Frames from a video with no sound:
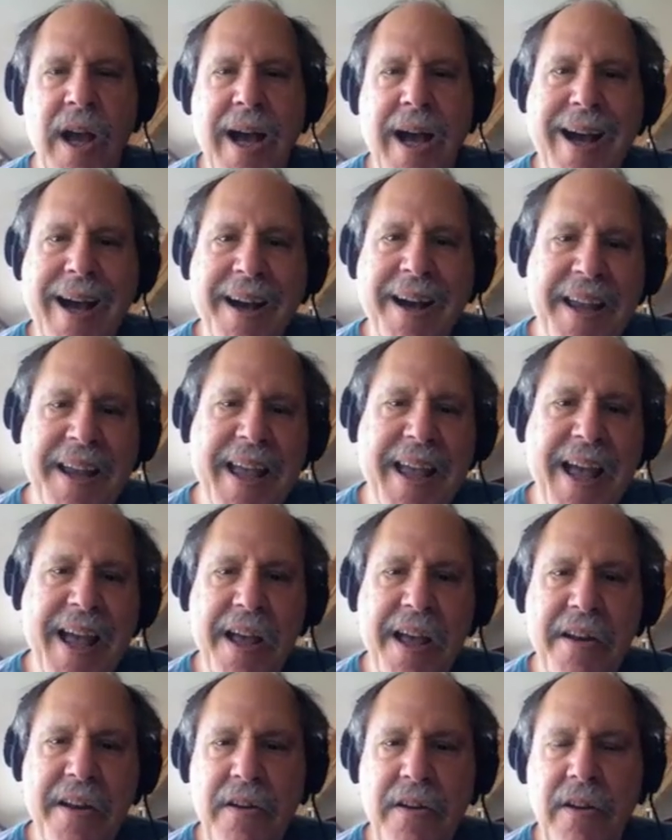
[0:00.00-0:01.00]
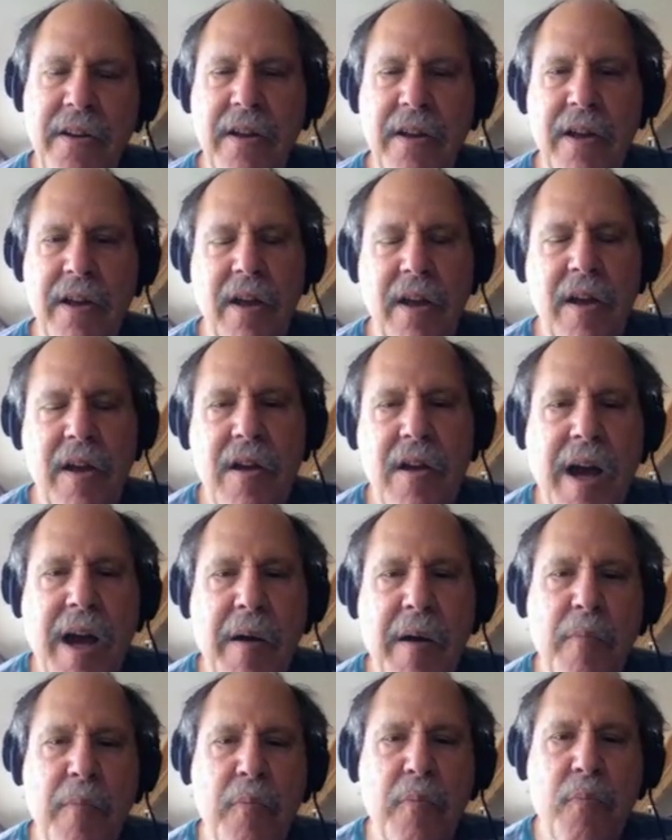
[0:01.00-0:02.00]
again,
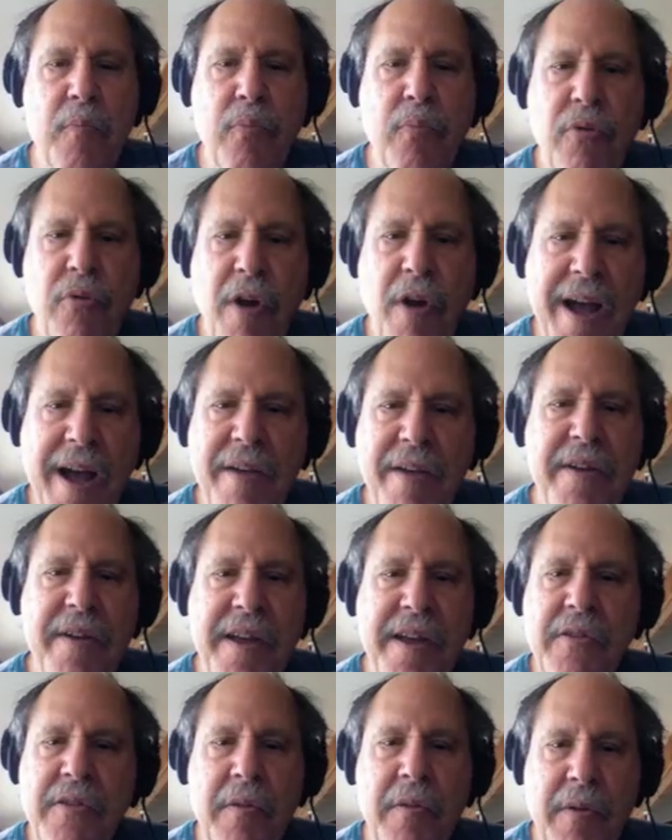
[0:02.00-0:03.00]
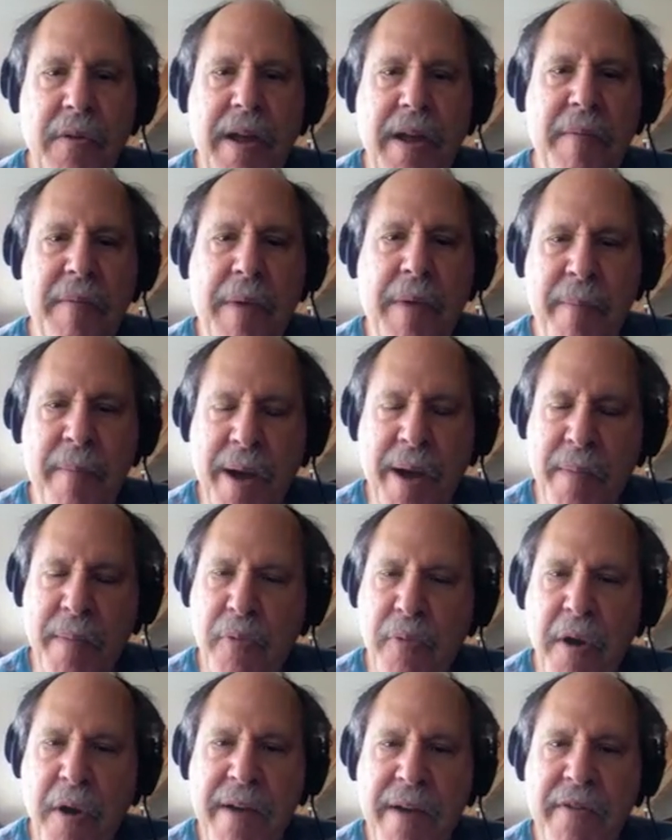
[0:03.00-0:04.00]
private, and by
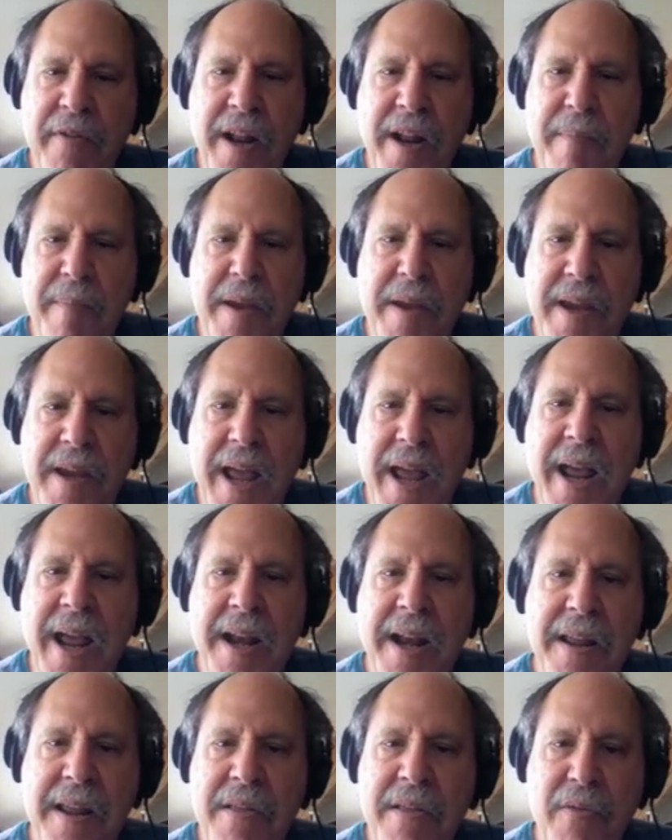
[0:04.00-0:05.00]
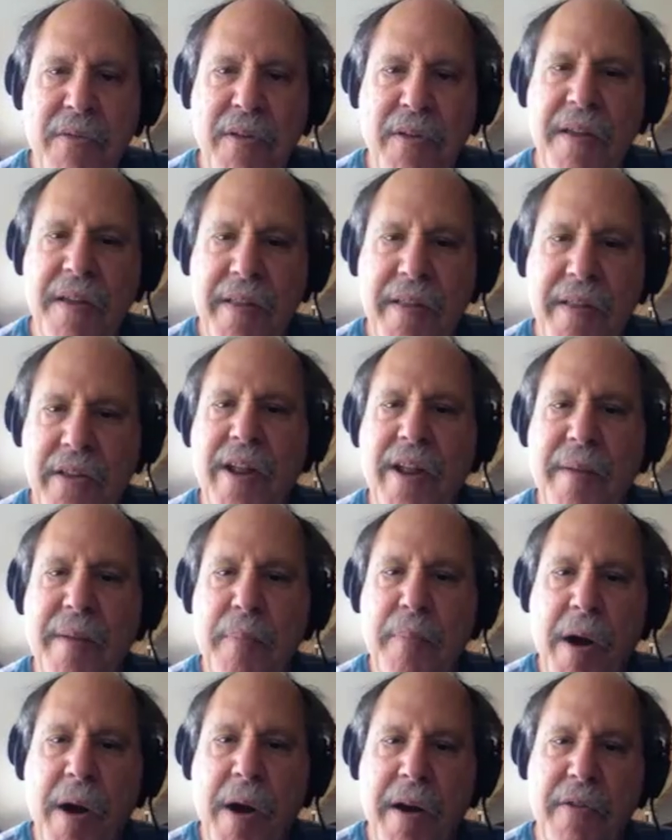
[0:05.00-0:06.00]
private I mean anything that's
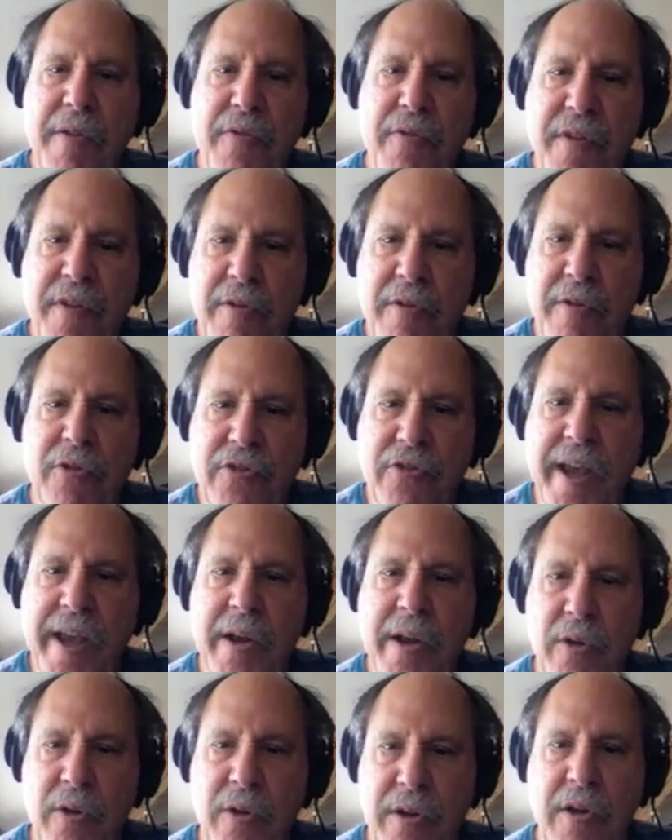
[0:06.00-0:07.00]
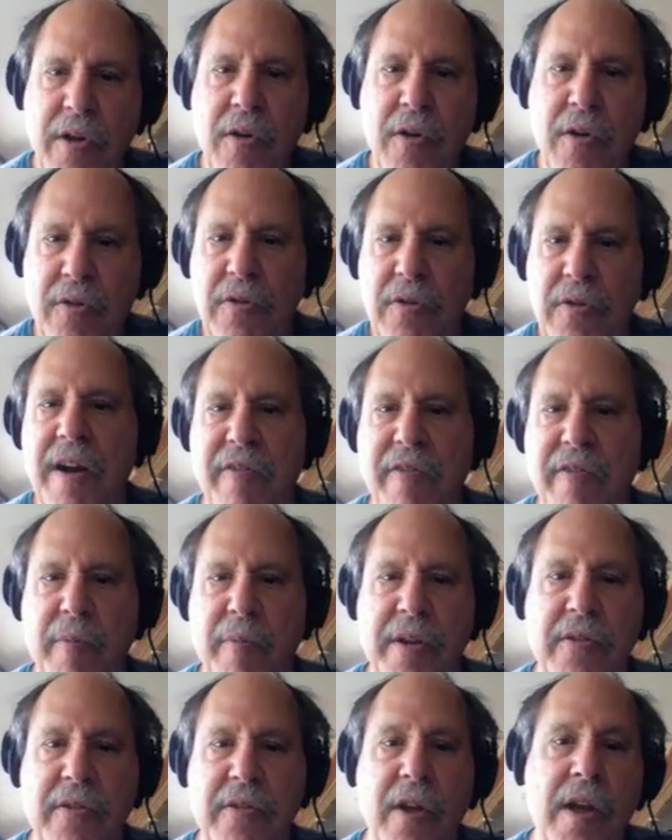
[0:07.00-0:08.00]
not part of the federal, state, or local
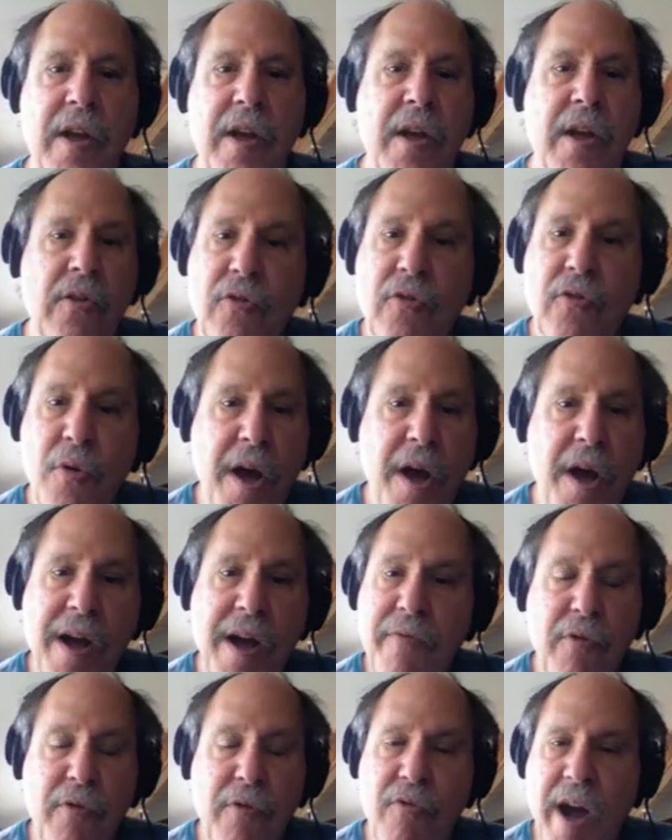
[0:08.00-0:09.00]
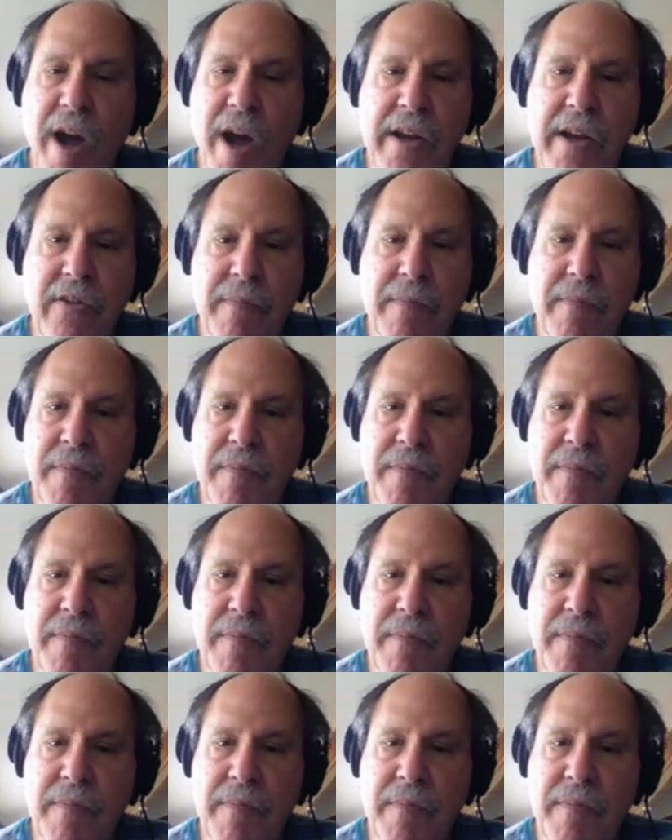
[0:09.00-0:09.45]
government, do have the right